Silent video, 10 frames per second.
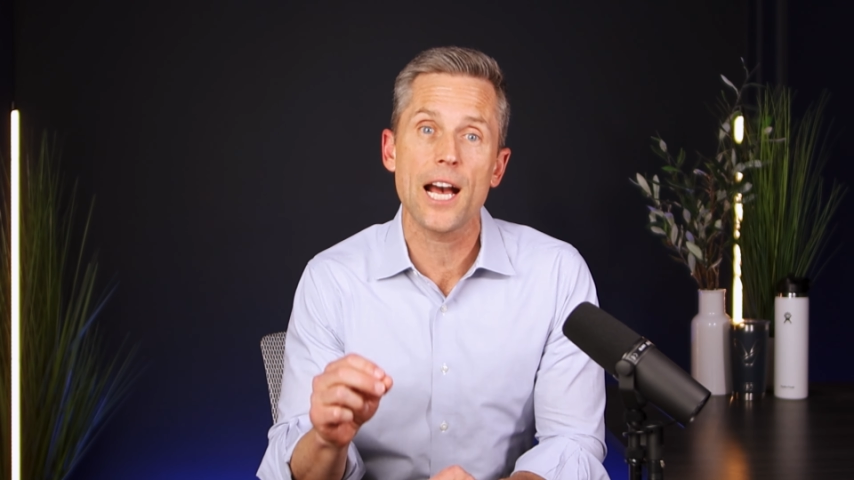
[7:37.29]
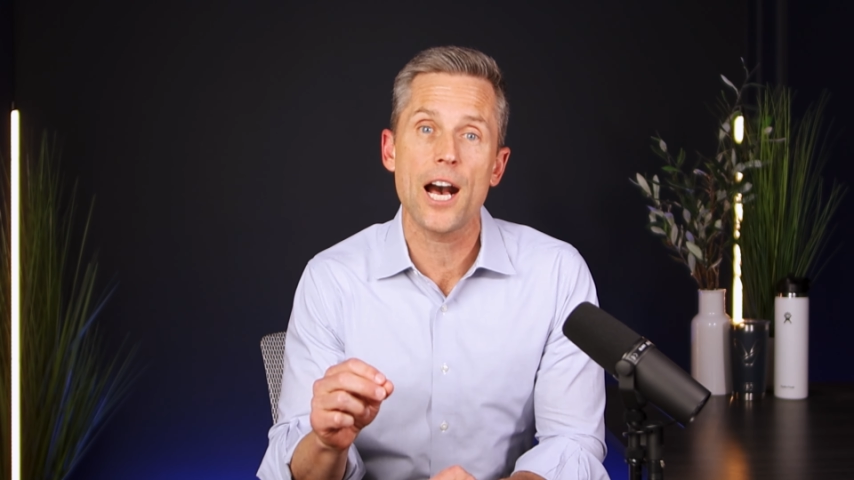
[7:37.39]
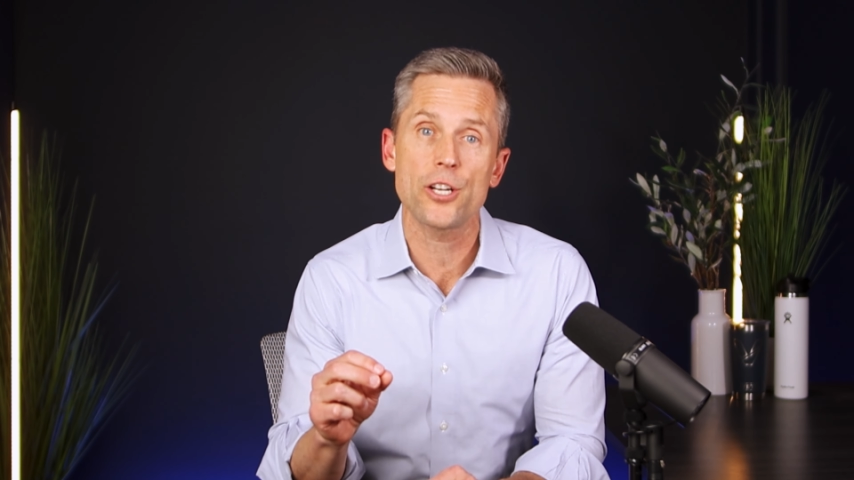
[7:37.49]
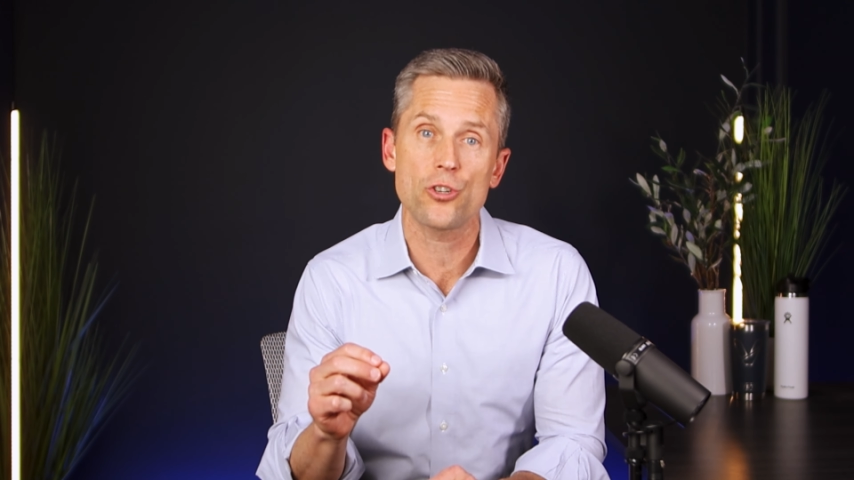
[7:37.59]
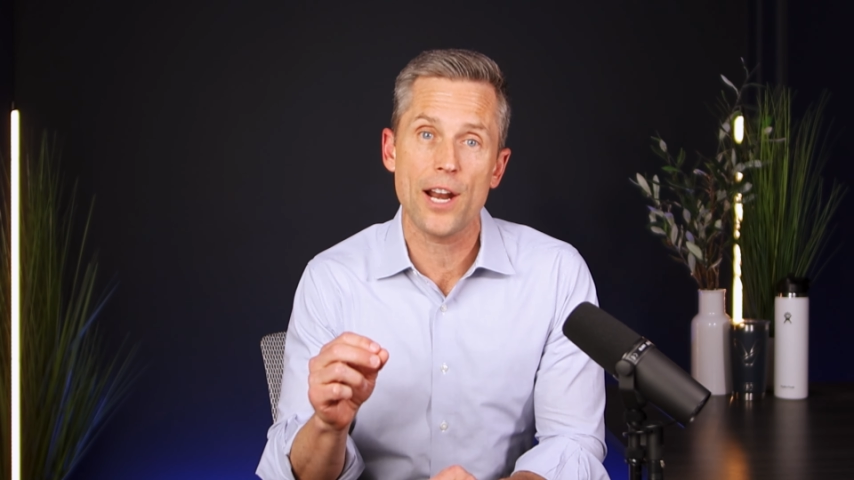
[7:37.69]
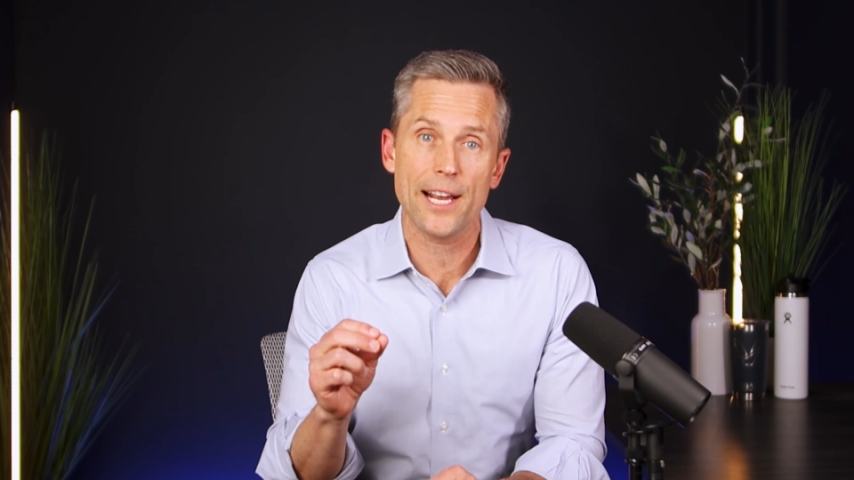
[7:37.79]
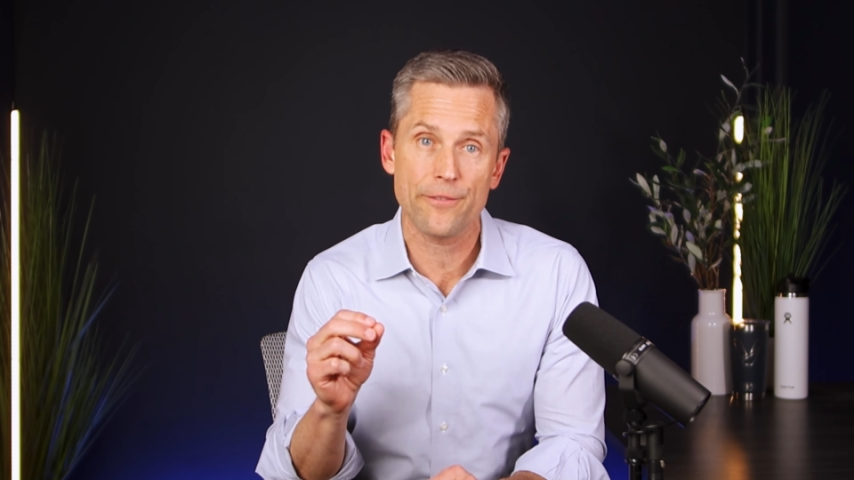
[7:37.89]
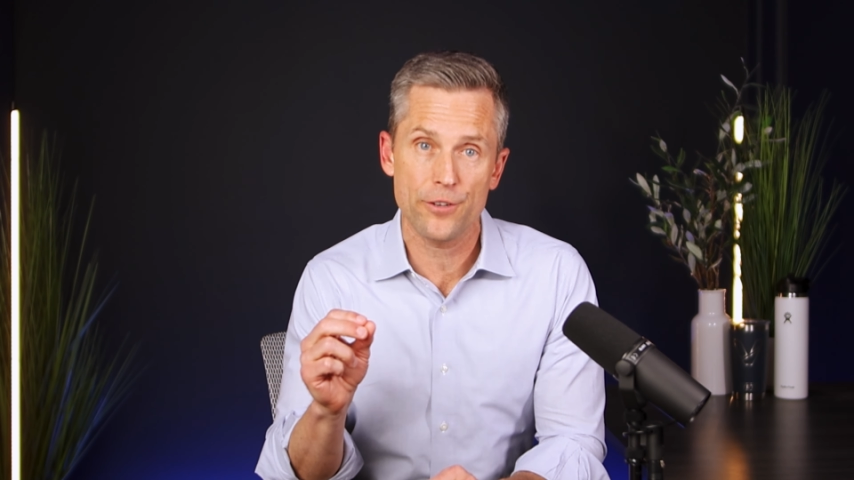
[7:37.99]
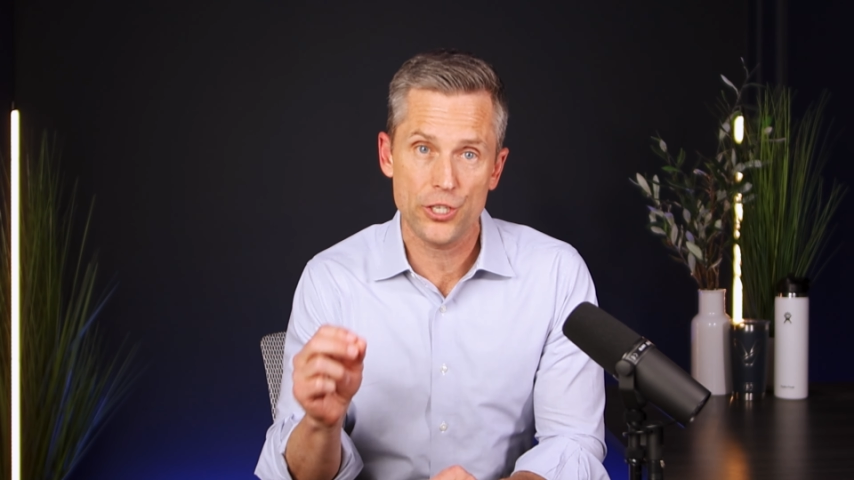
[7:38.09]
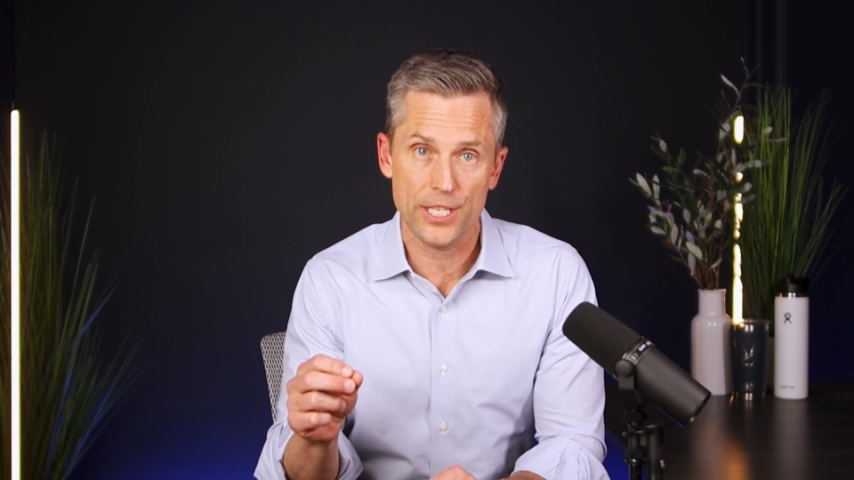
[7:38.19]

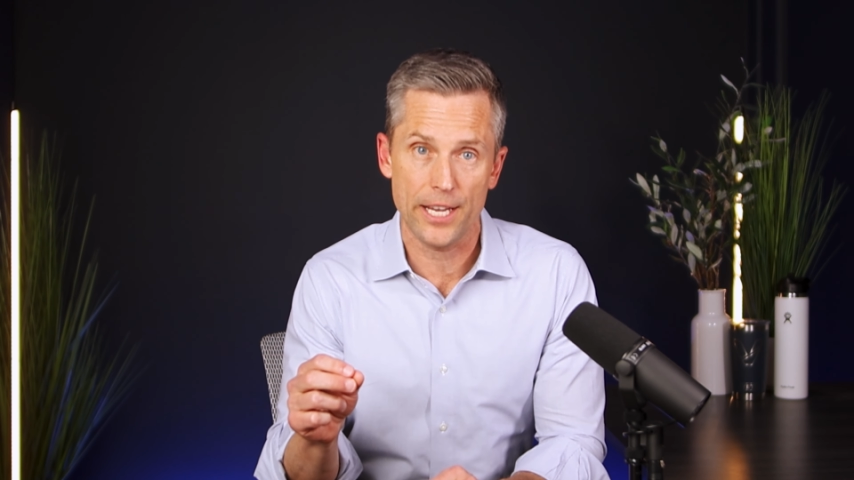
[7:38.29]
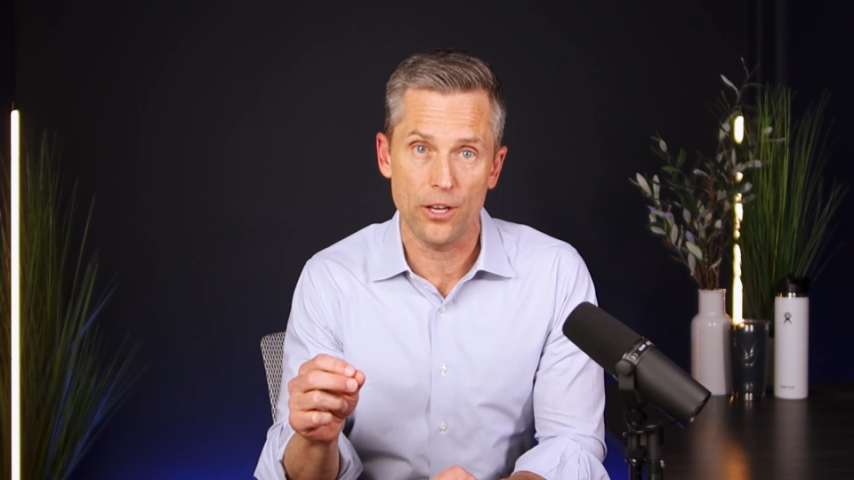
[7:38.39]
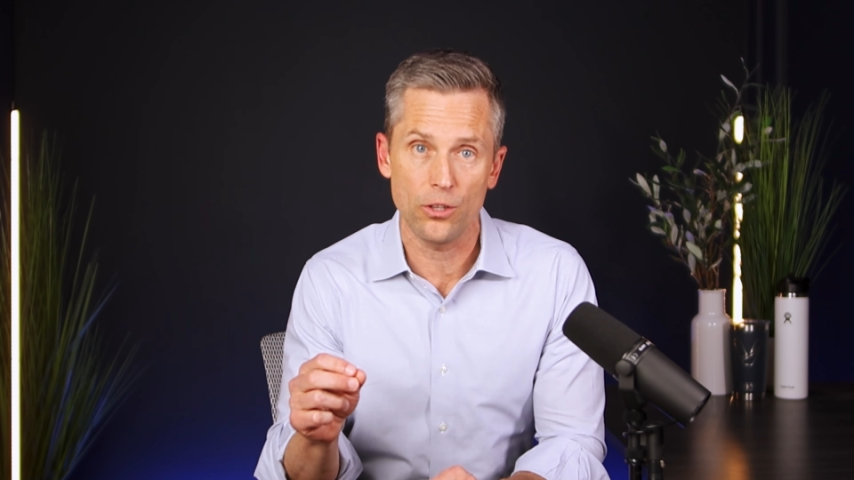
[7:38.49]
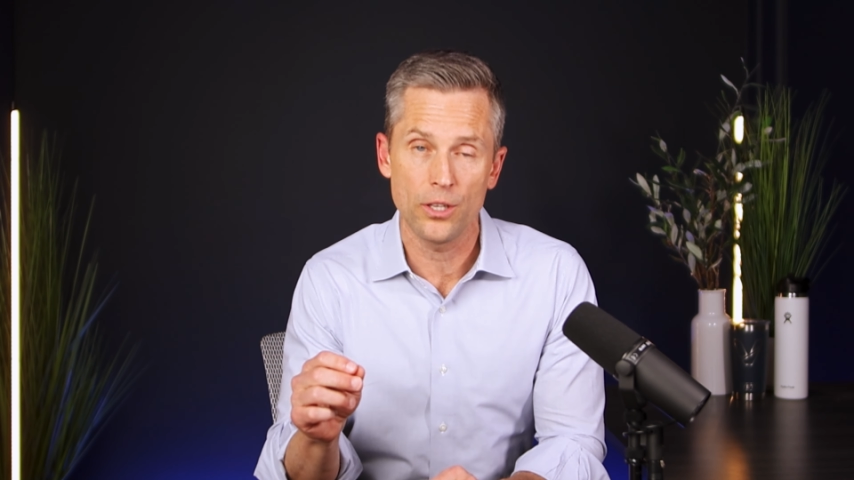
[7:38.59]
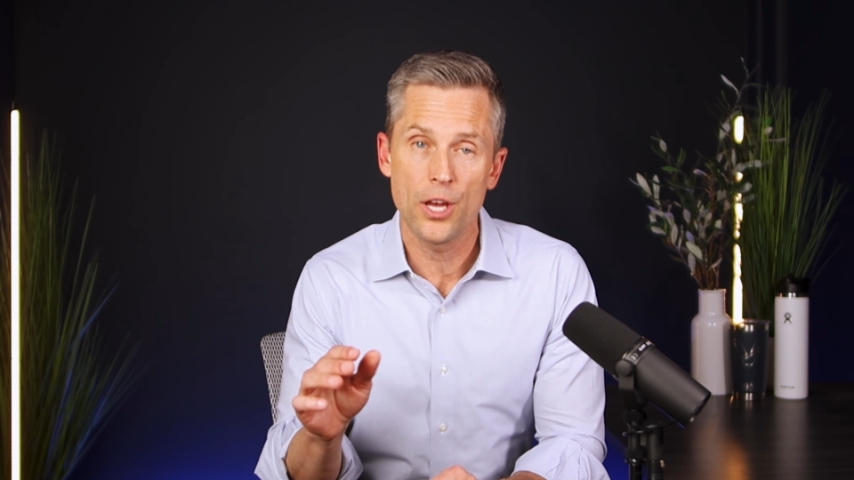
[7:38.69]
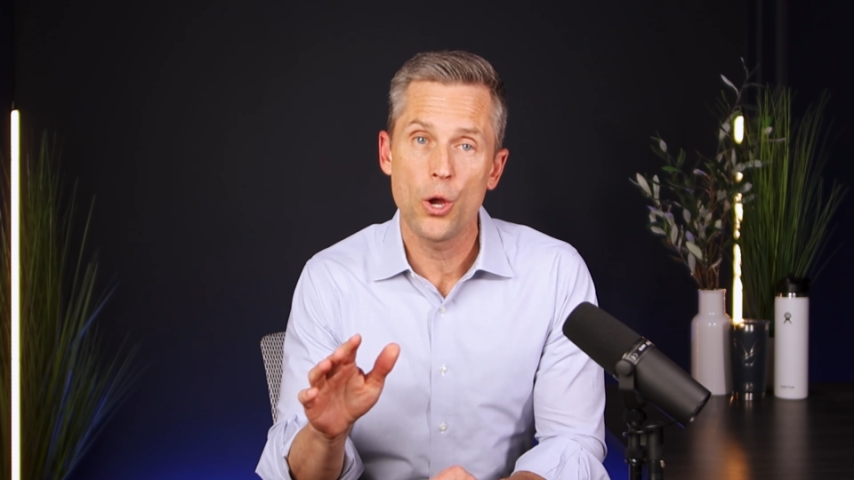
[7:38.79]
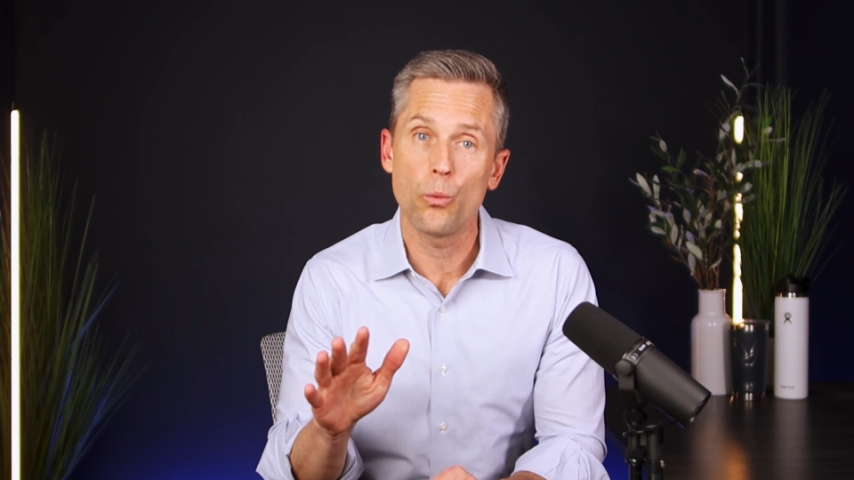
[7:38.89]
contract for sale